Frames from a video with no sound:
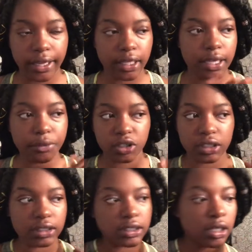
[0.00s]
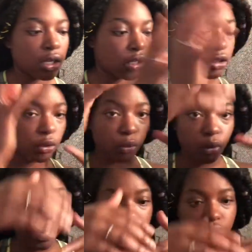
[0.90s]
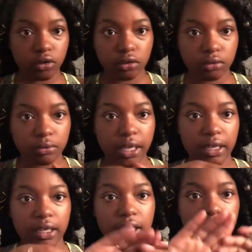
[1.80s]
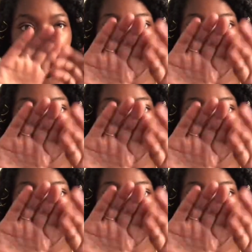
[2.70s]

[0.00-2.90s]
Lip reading: Like it was just the weight room, and then